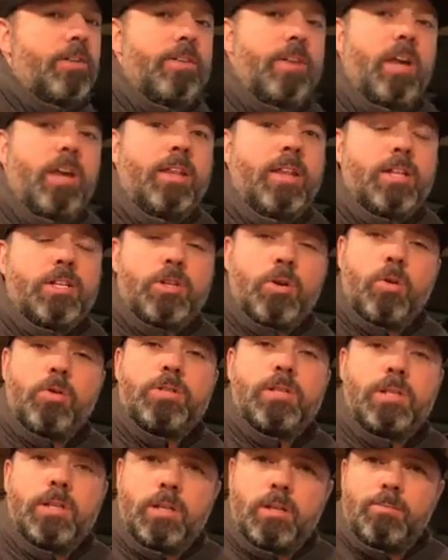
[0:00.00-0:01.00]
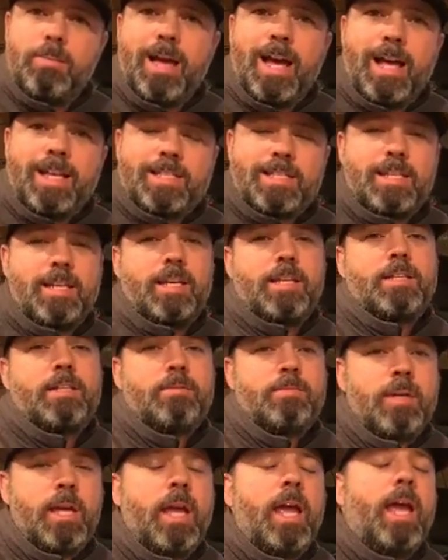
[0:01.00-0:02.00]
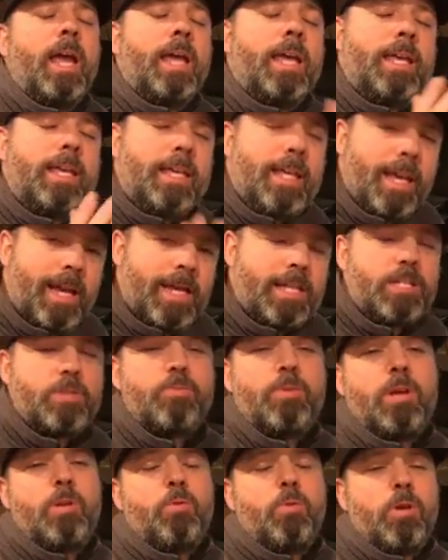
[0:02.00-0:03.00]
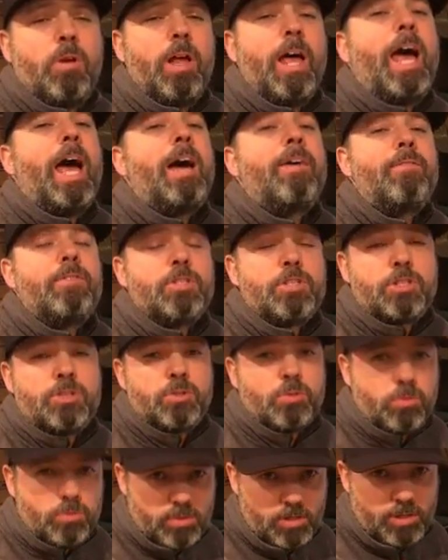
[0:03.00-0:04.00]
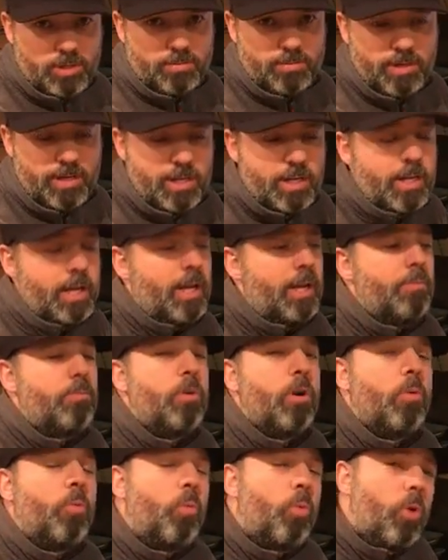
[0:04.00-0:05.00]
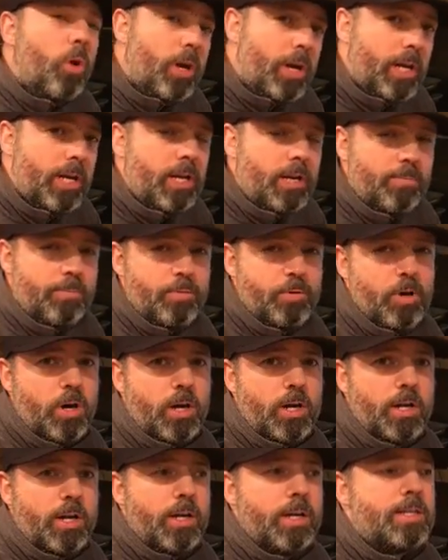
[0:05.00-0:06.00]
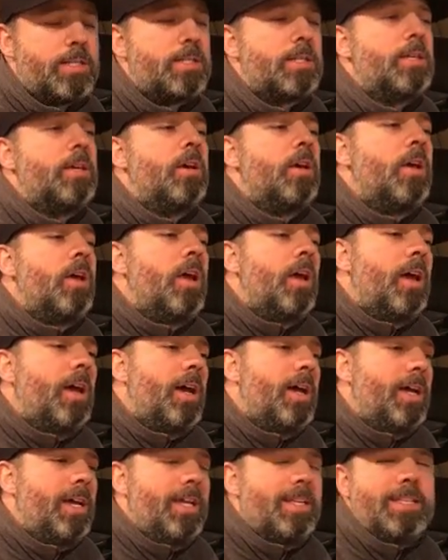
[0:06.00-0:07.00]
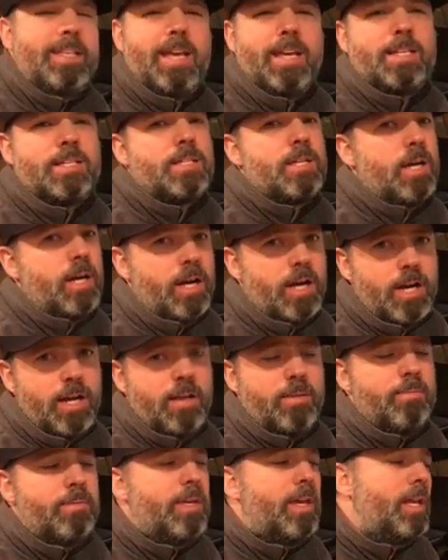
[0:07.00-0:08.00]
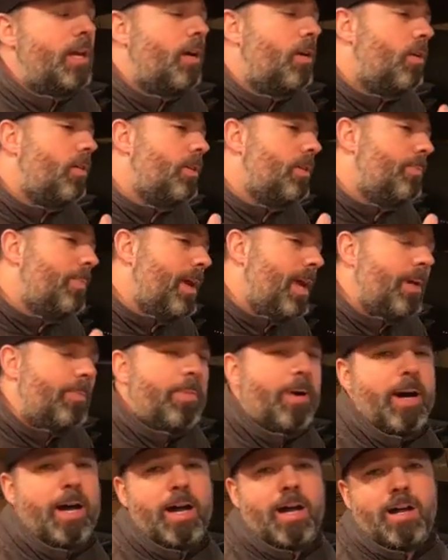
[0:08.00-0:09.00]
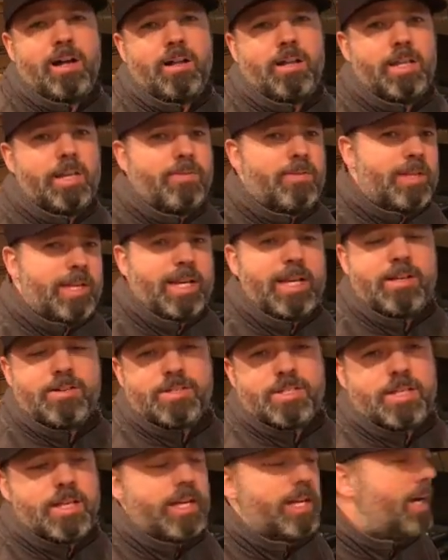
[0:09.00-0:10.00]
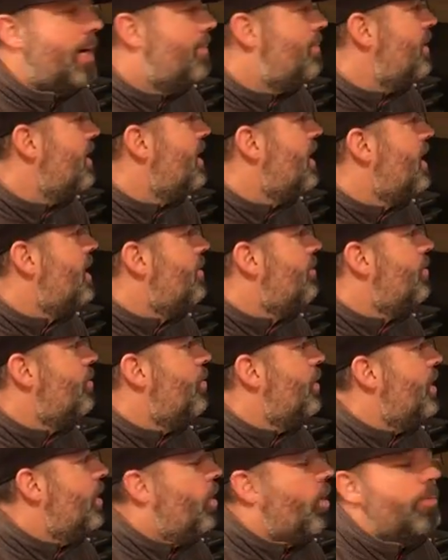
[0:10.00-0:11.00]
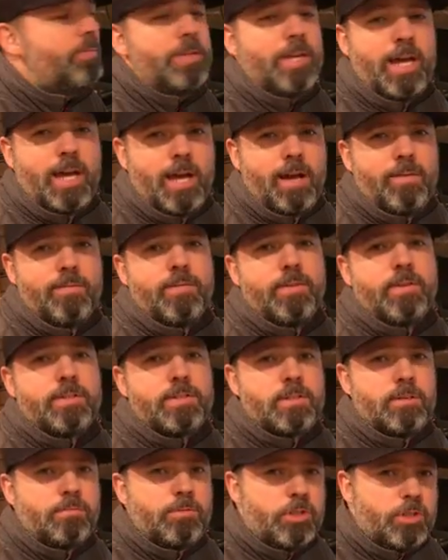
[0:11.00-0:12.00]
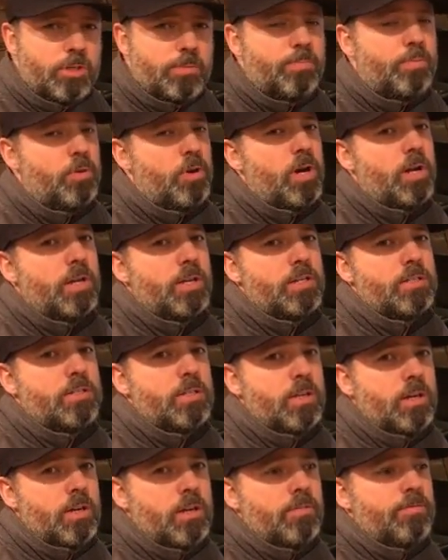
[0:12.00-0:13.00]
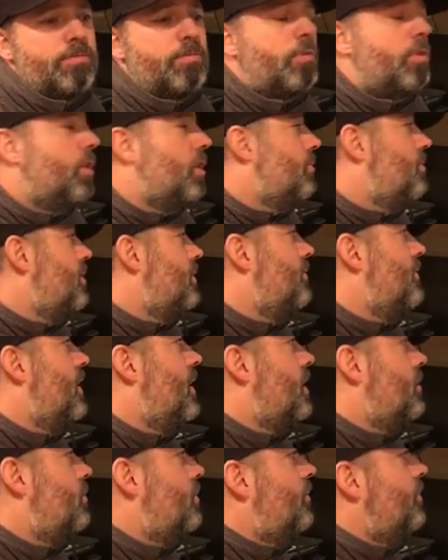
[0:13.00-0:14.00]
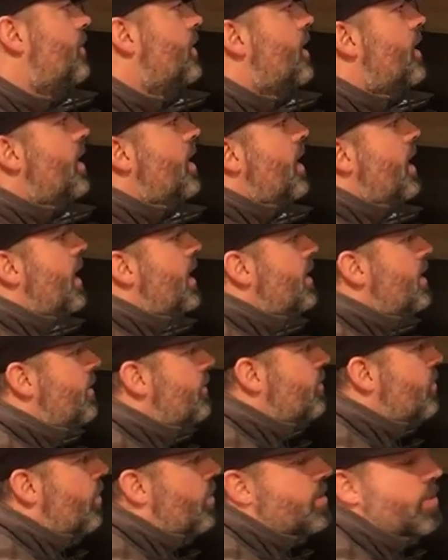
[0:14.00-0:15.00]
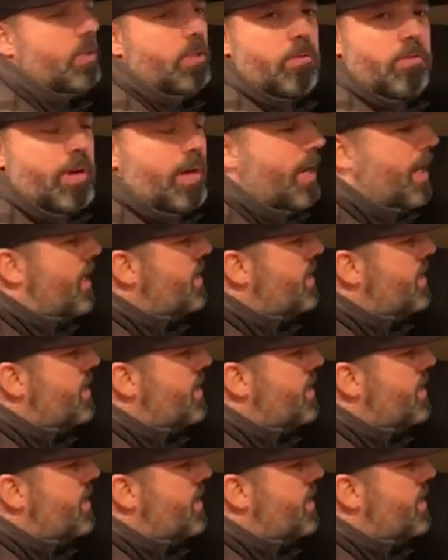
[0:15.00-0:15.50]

there that shows a little basket. Yes, we will have a store. We're working on products. It takes time, get all the PayPal and everything else set up. We hope to have some good products for you to be available. And then of course on the right hand